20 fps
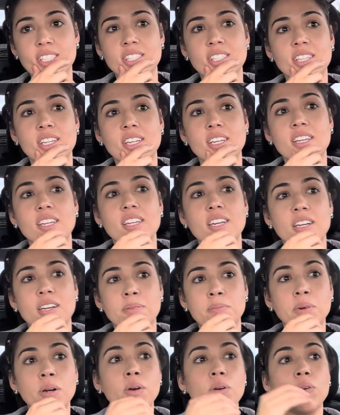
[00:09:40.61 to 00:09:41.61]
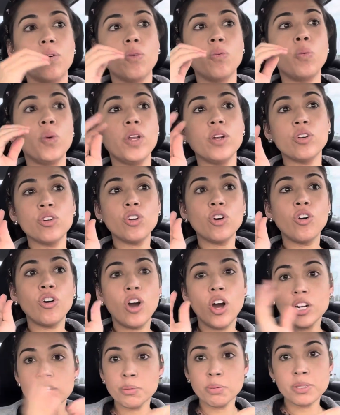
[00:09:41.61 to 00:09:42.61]
but we don't know
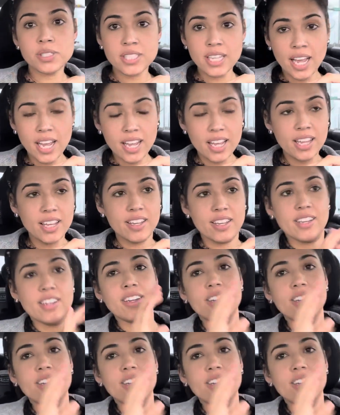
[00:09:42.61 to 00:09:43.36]
100%.